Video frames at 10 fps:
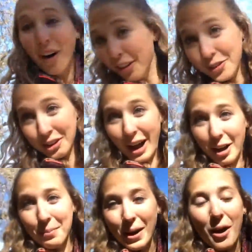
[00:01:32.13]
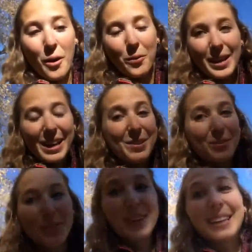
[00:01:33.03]
all of your help, we
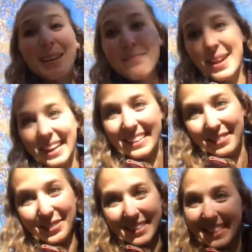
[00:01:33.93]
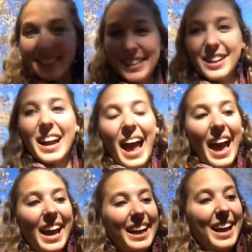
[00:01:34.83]
can really make a difference this year.
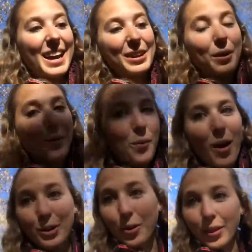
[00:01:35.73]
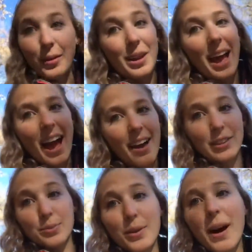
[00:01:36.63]
And one goal that we
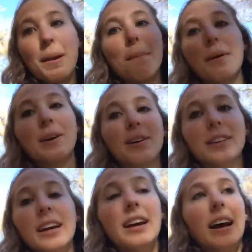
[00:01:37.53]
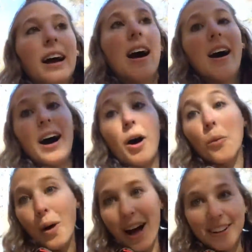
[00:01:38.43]
have is we want to build uh,
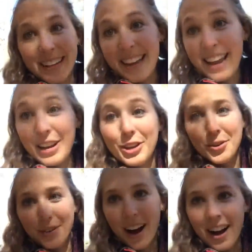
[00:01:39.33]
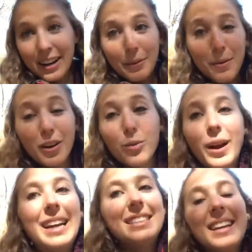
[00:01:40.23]
a well in Uganda. We want to
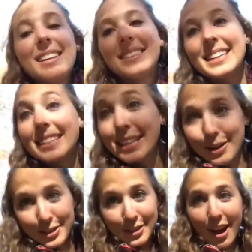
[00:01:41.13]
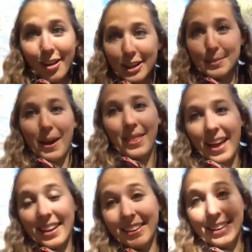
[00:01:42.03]
raise $6,000 by
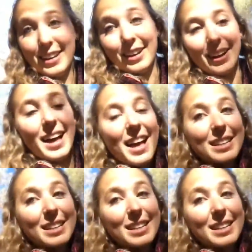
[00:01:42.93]
the end of the year